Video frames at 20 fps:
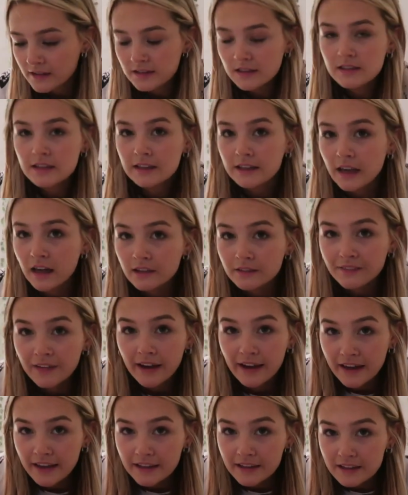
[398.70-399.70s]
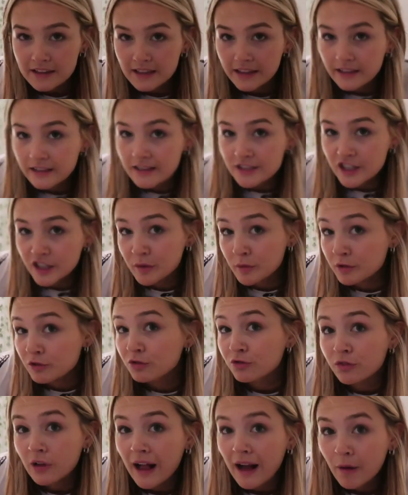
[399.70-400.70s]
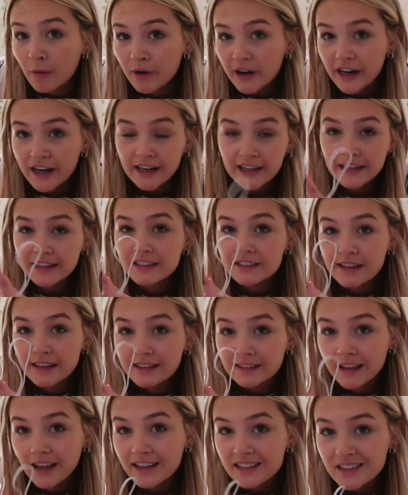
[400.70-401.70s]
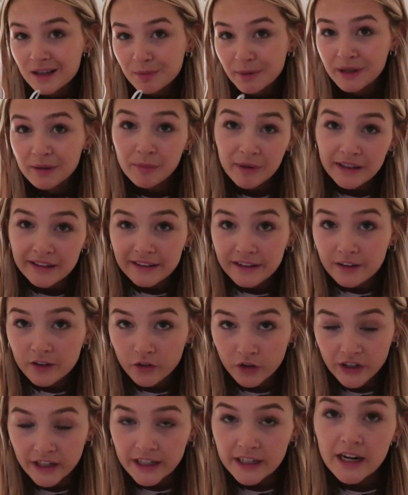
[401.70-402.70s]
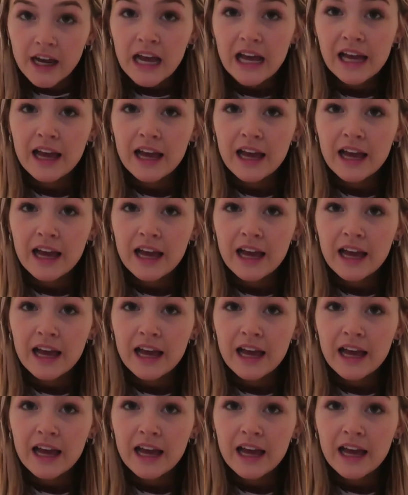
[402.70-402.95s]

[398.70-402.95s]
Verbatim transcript: this neon light that's like in the shape of a flower and it like lights up like pink and green.